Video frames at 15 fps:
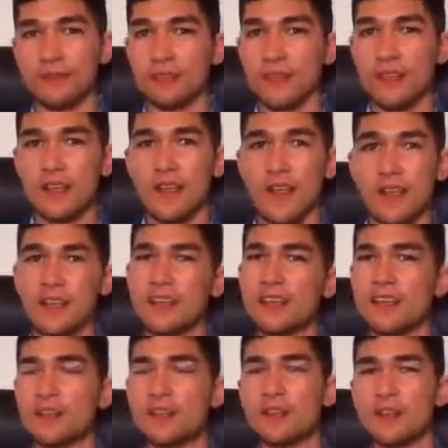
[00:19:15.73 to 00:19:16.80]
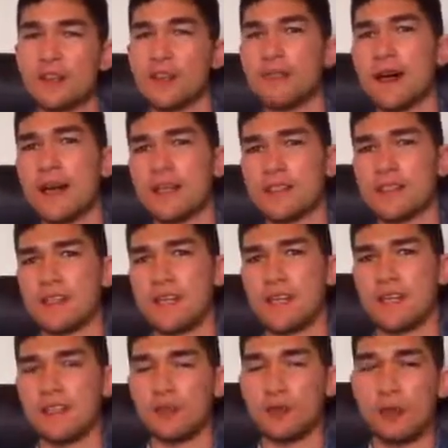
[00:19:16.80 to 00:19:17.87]
And I think the cool thing about it is that
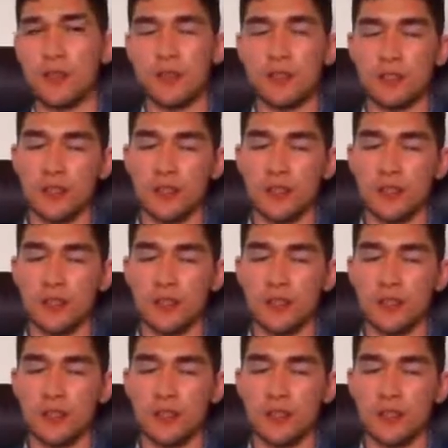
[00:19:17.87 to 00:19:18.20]
with